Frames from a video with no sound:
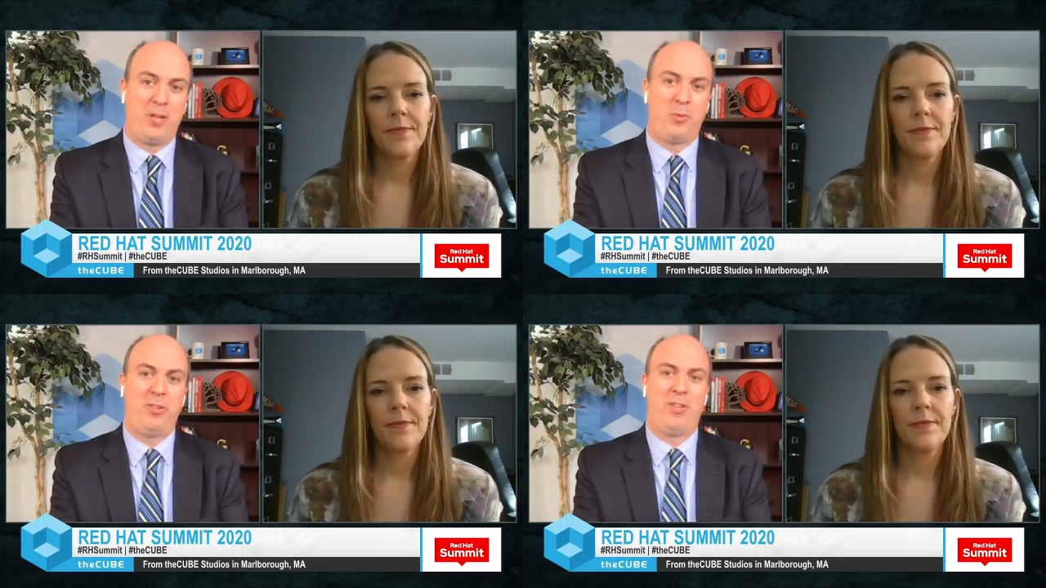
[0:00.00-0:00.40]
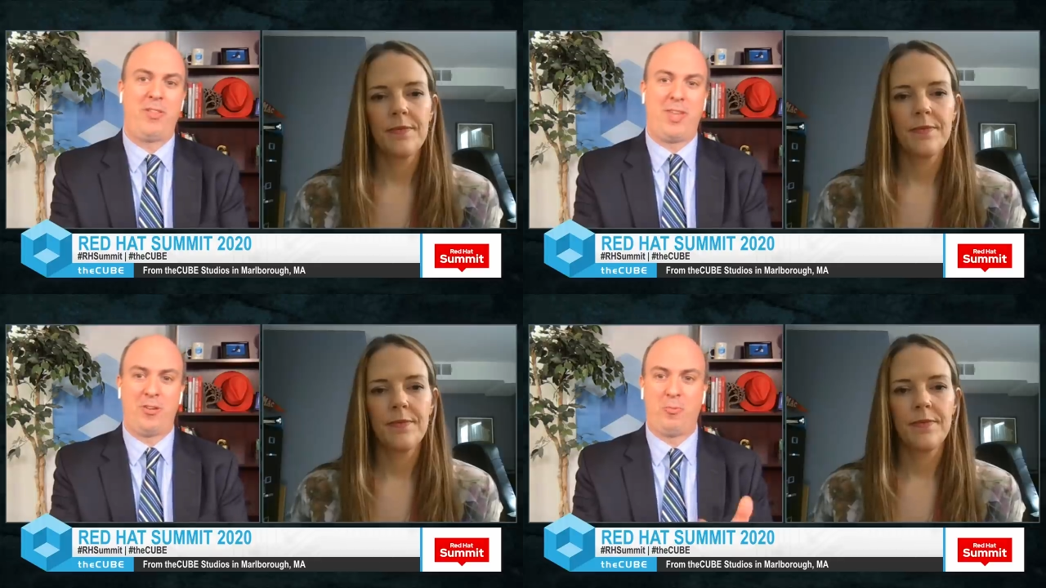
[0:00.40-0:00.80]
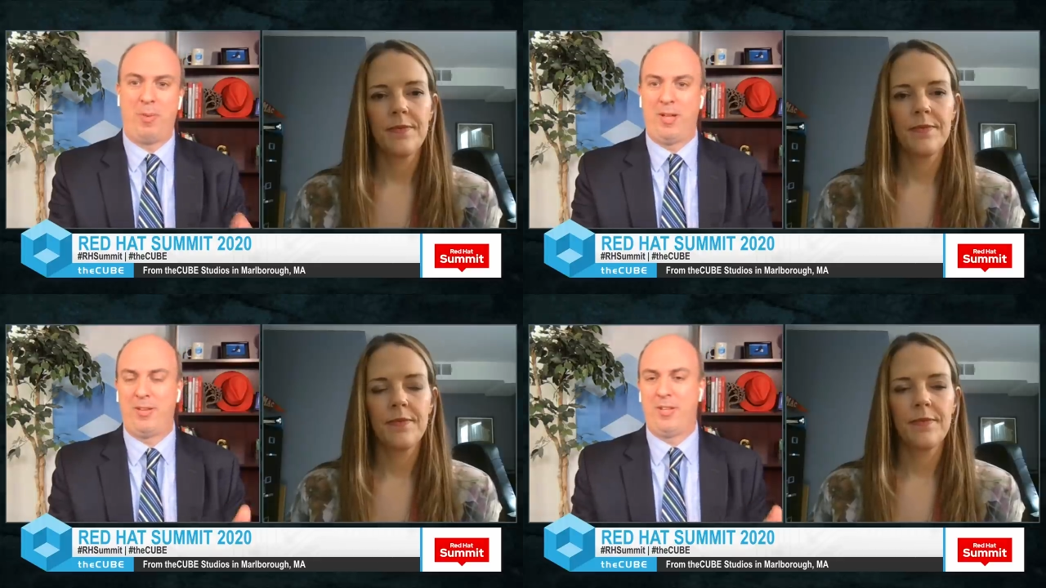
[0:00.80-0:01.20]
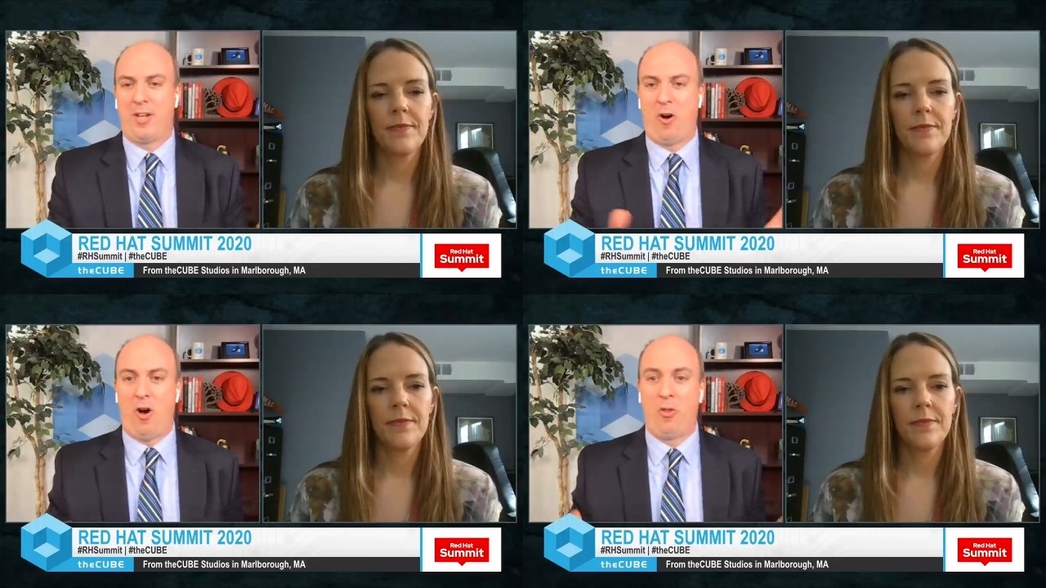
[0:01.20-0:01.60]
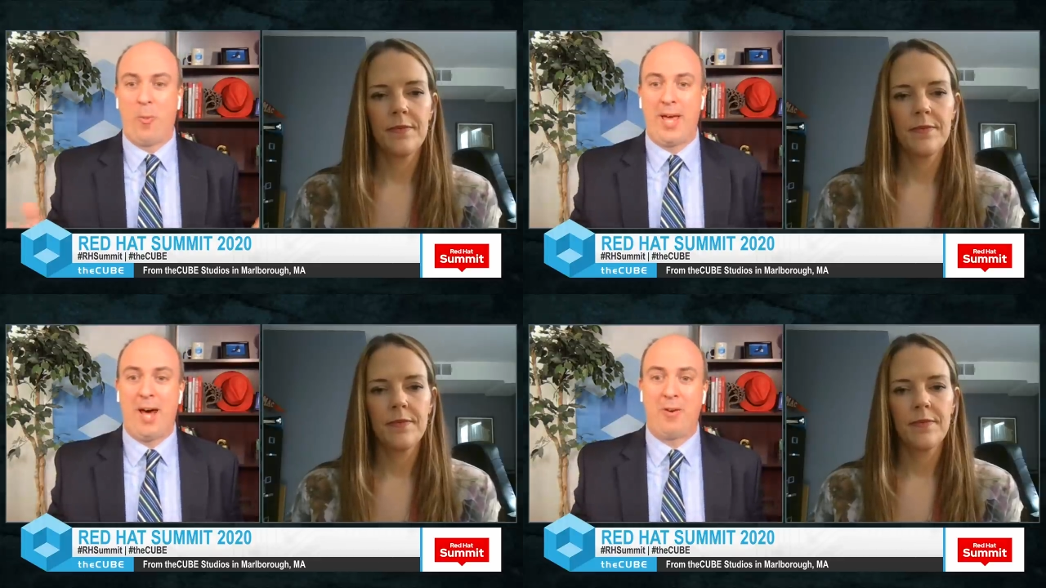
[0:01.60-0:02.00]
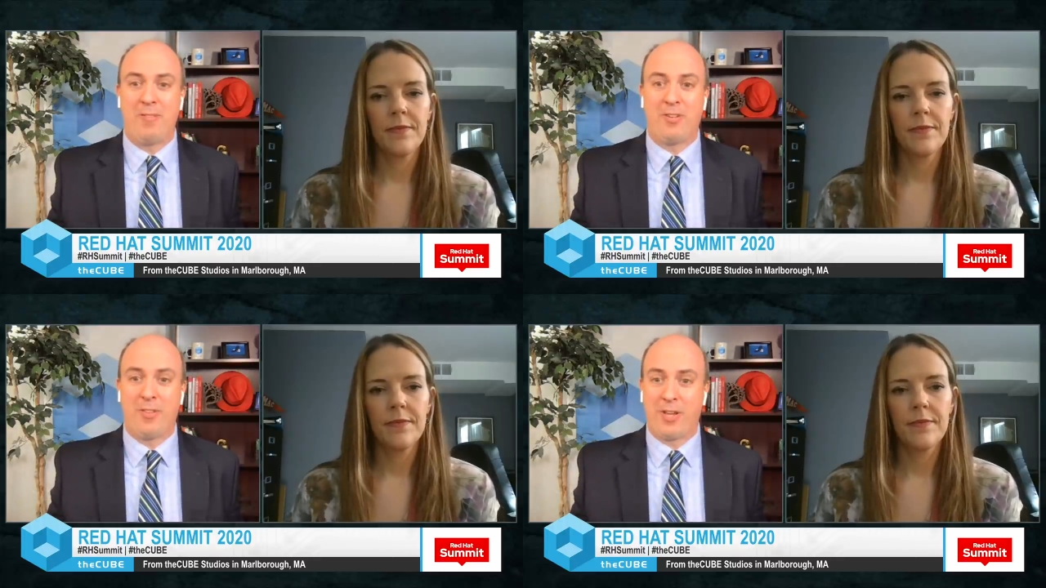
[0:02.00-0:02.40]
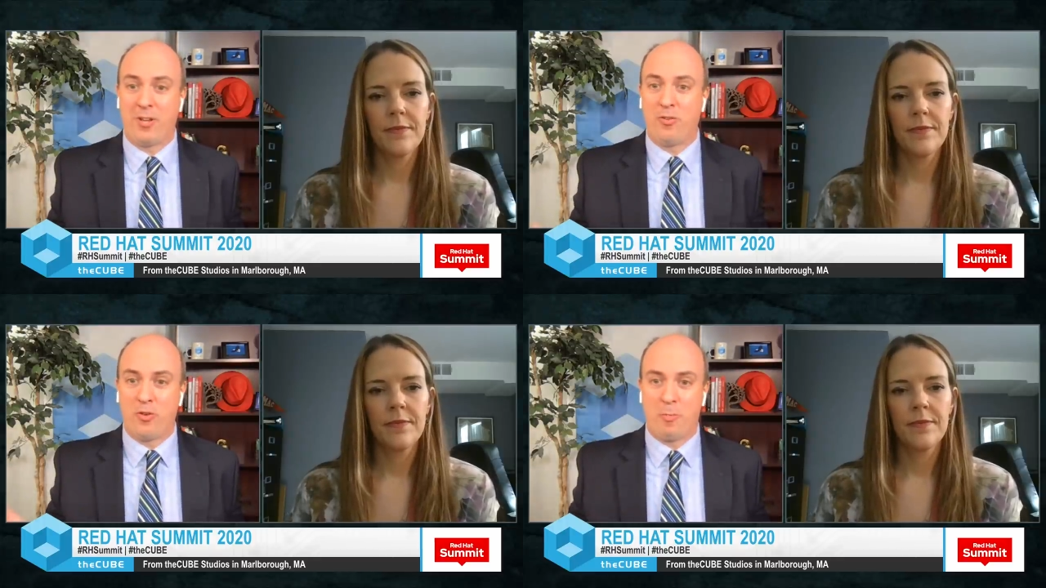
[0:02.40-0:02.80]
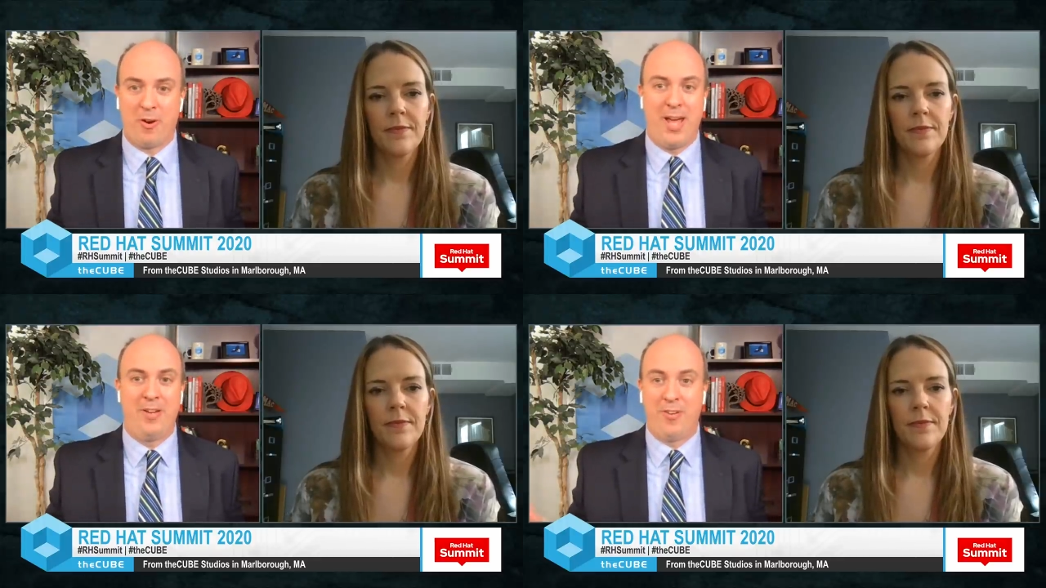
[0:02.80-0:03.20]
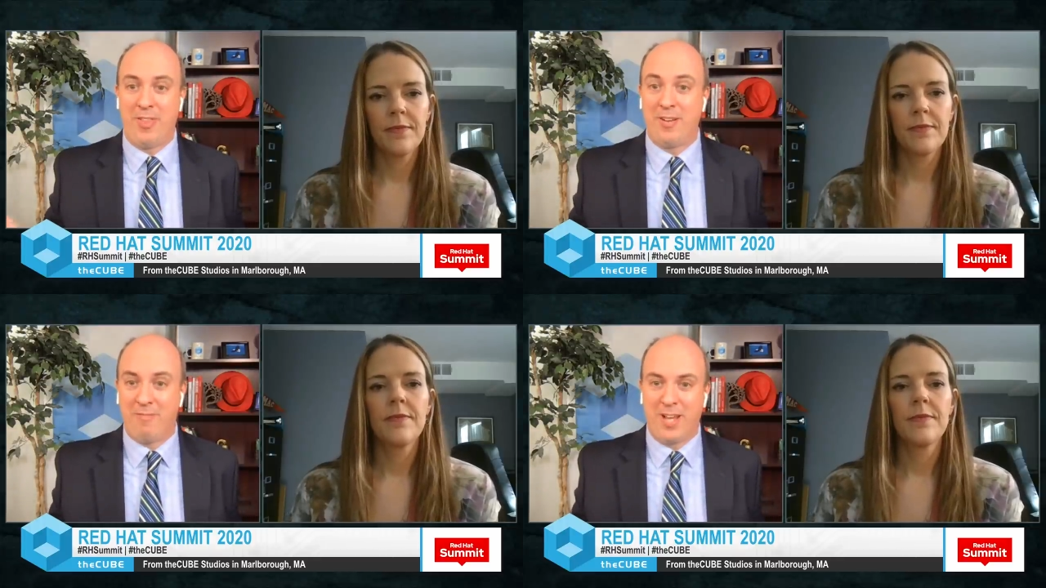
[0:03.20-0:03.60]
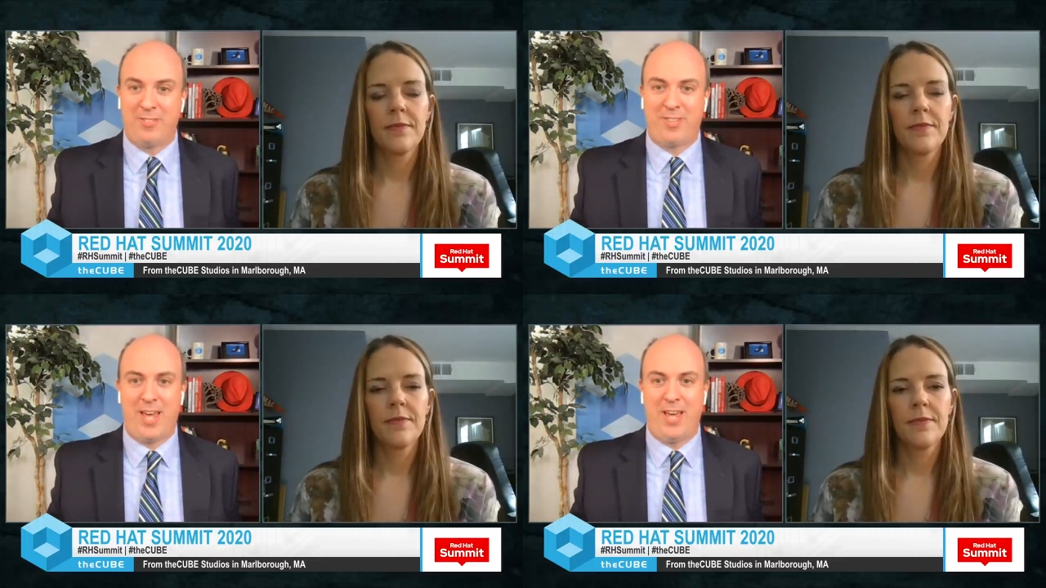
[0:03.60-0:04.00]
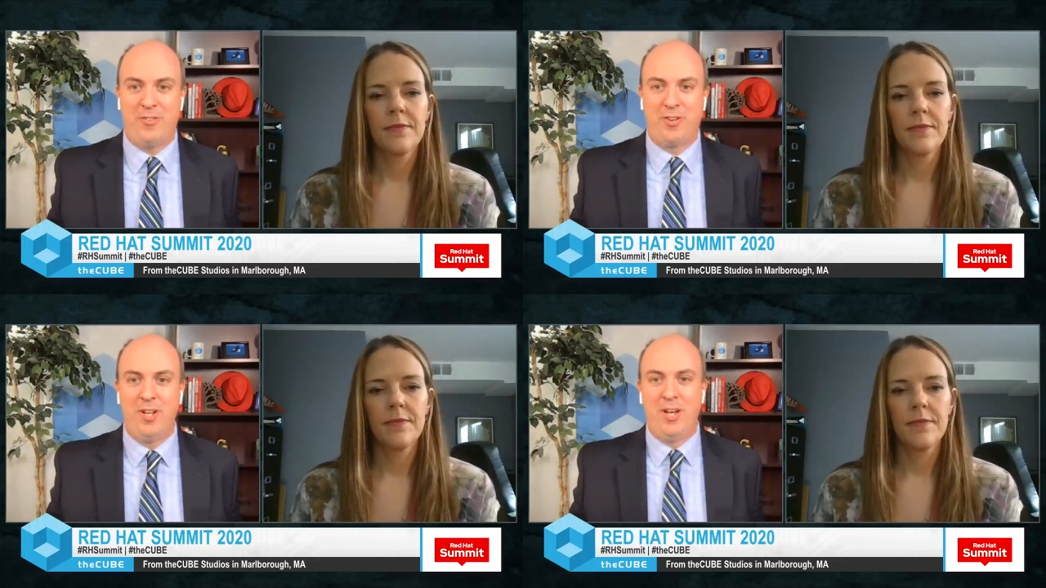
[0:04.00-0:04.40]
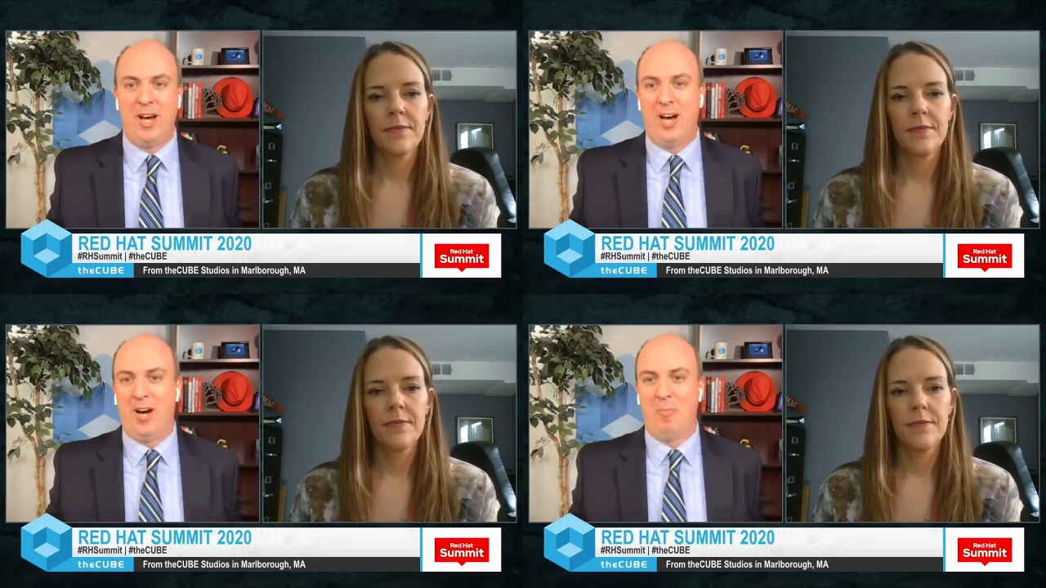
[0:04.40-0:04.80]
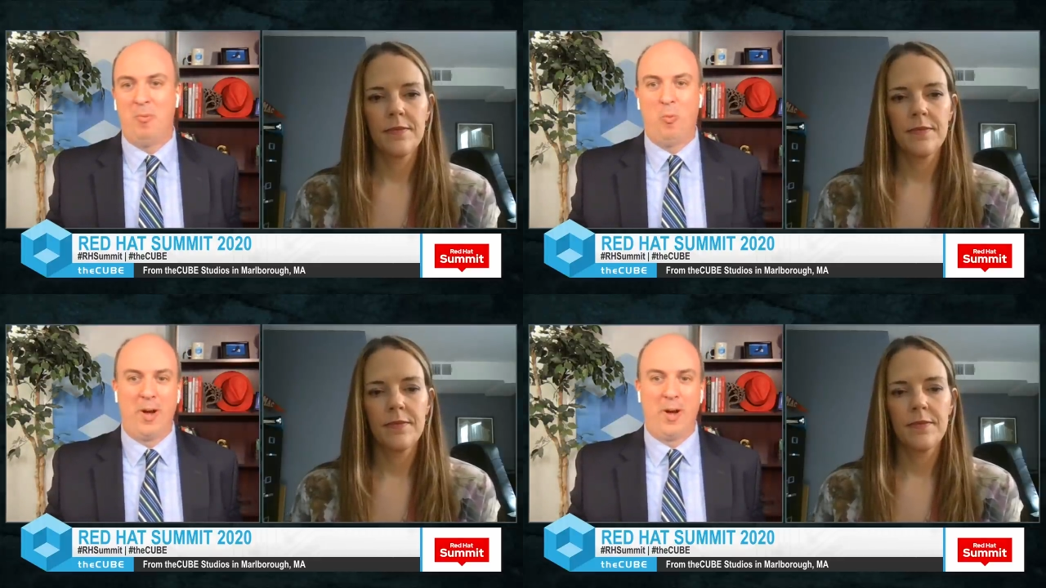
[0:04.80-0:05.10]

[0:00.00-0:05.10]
Speaker 1: place we see things but you know all the way out even to the consumer edge and the device edge um,